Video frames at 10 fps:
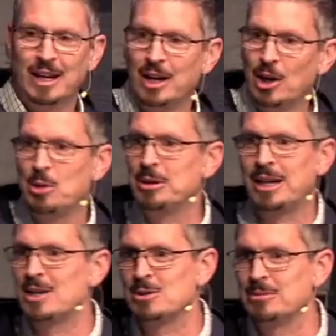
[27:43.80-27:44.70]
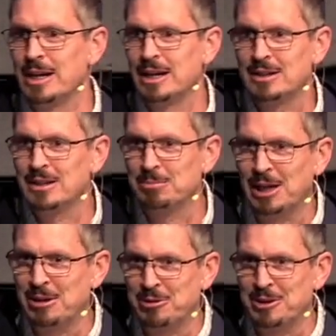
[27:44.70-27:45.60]
then I go home and cancel my
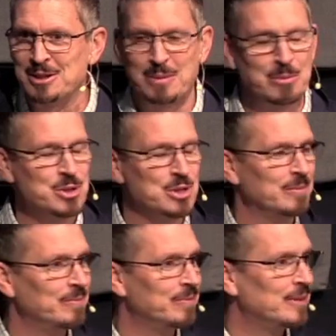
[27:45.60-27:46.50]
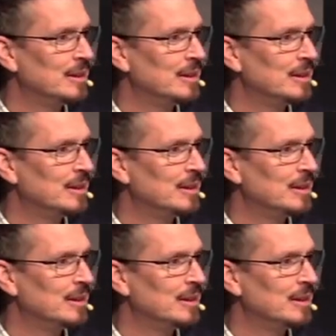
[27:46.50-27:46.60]
Planet Fitness membership.